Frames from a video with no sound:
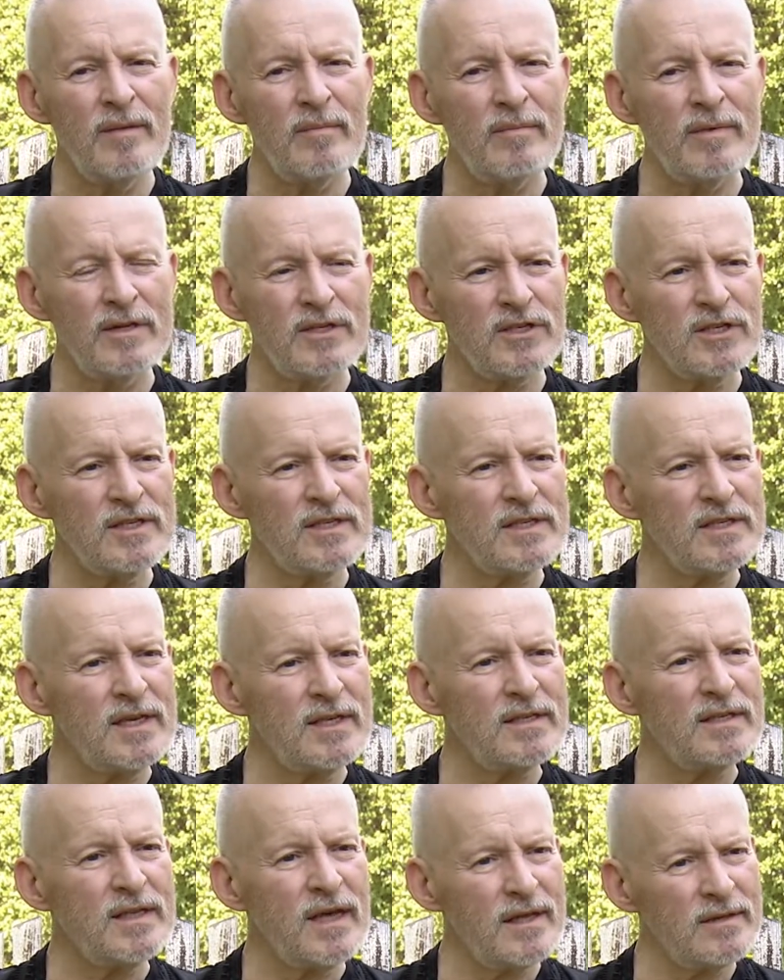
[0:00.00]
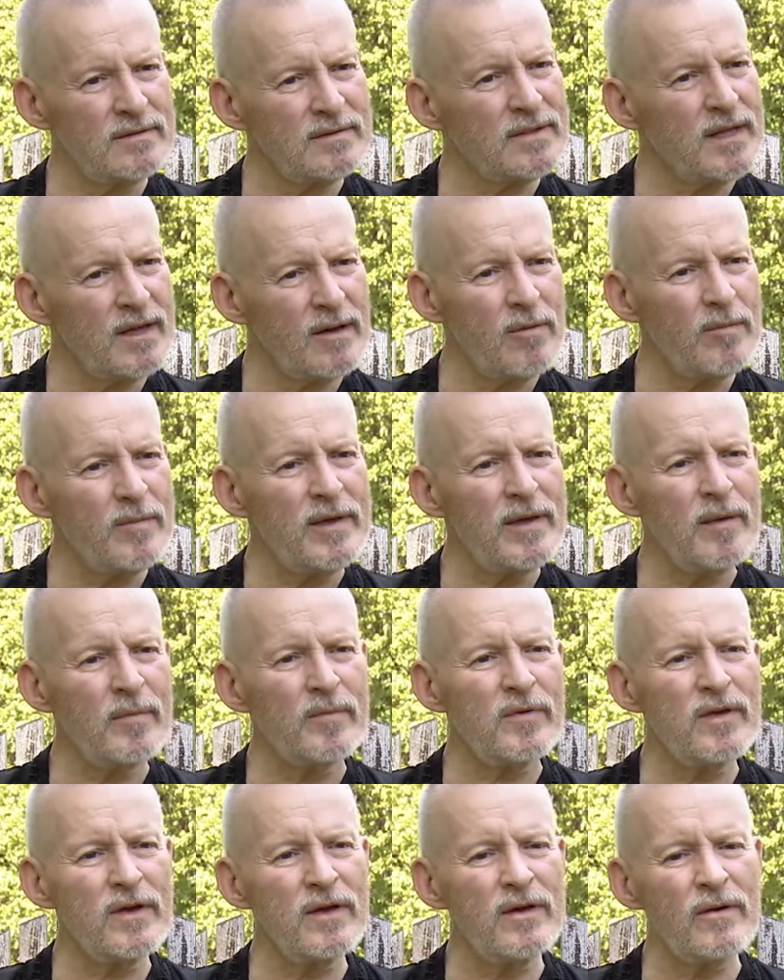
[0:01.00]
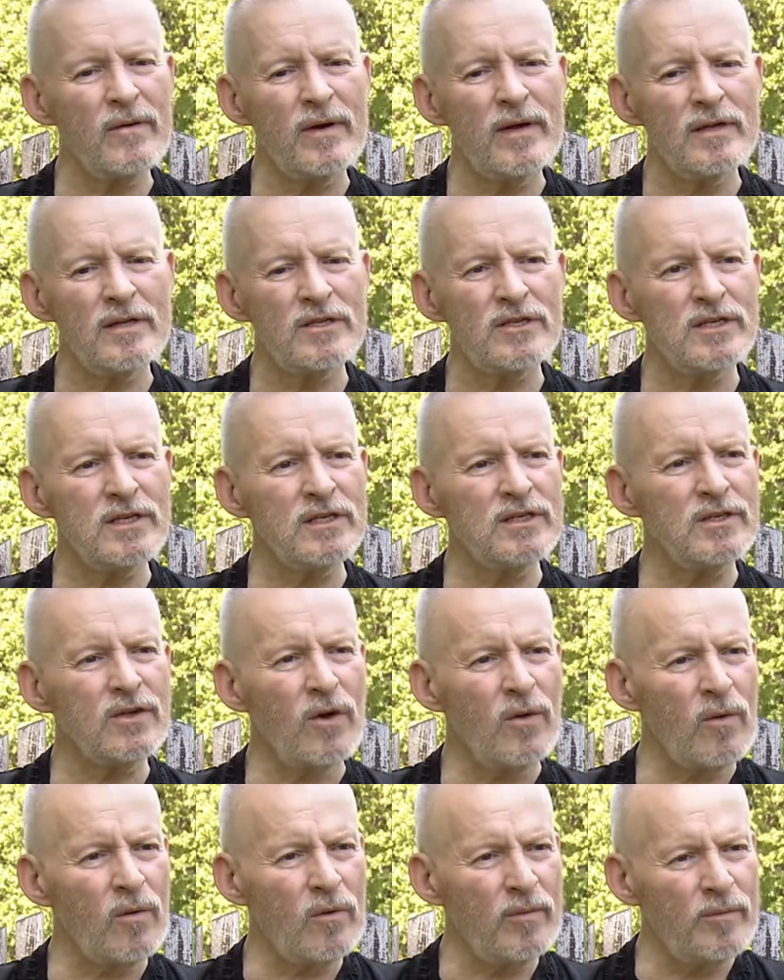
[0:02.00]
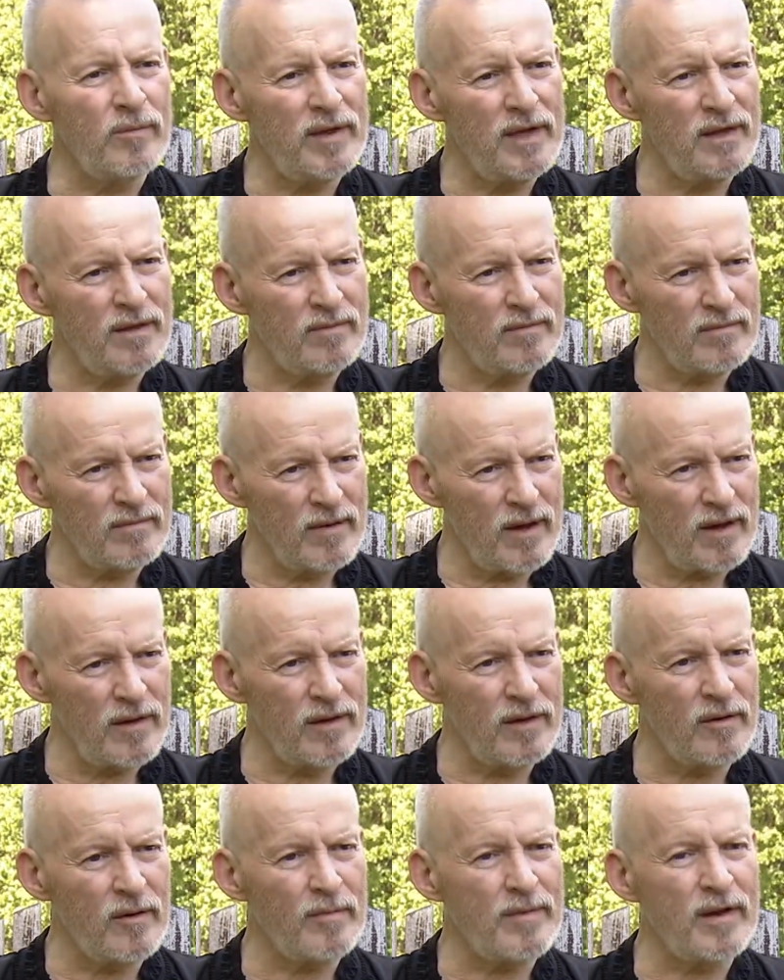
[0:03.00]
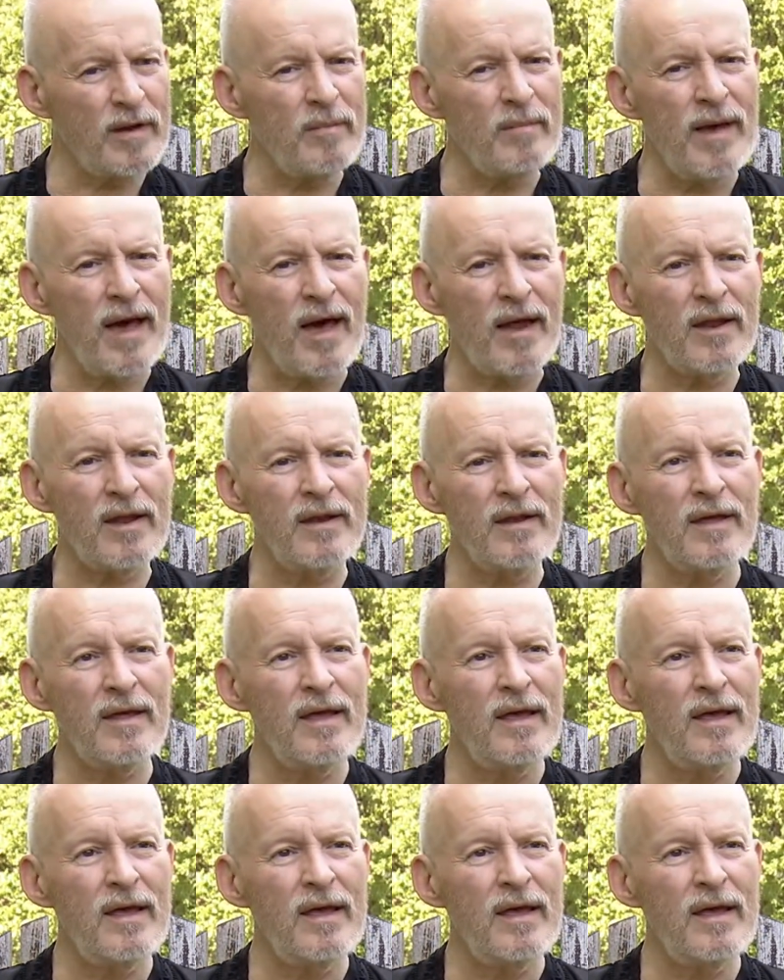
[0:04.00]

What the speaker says: But she said, that'll be up to you. And she told me a little bit about it.